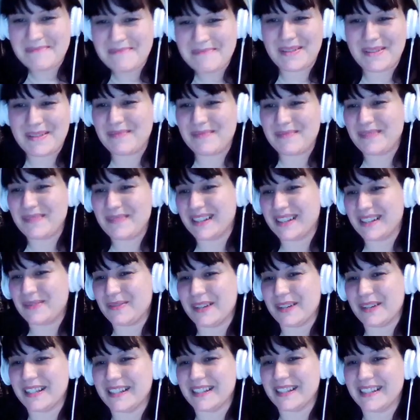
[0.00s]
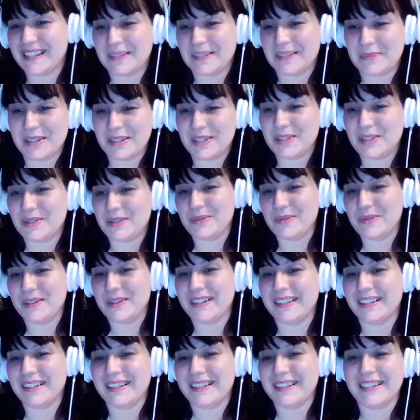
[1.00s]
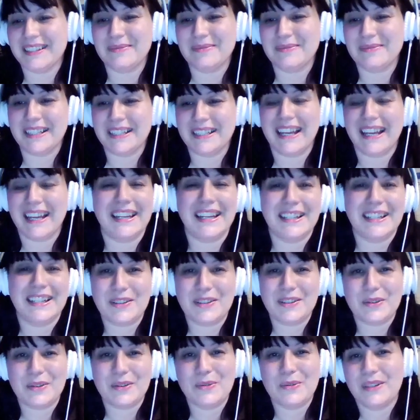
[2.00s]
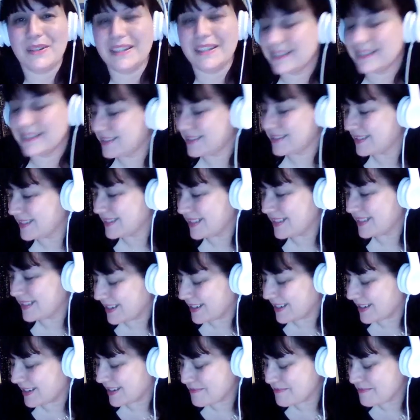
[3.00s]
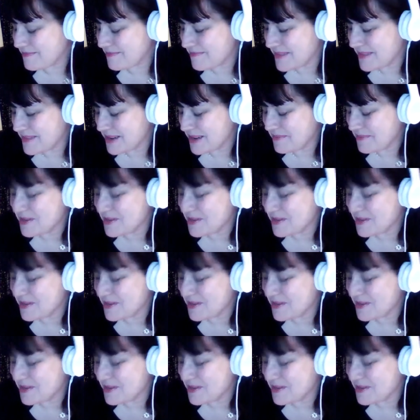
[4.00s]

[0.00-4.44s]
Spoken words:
but I'm just always going to be short. I don't think I'm going to get any taller at